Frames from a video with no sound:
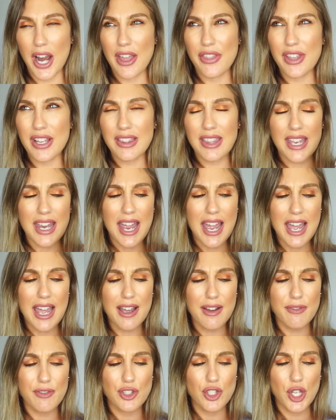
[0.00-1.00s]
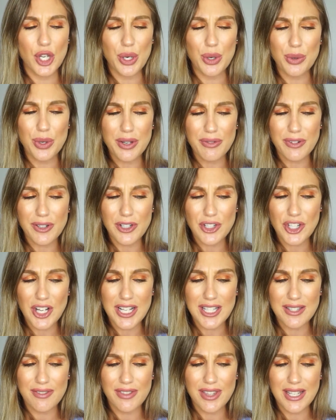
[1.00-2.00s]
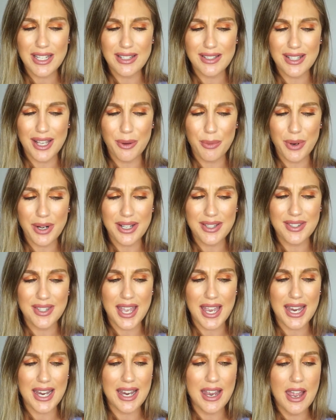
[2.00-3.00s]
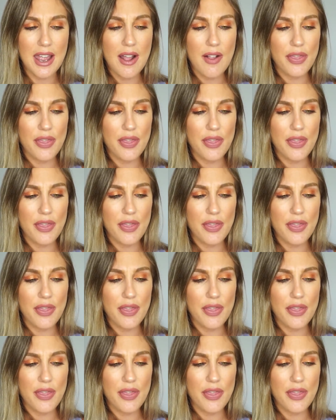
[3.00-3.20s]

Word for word: I think they have two different shades of these, I wanna say.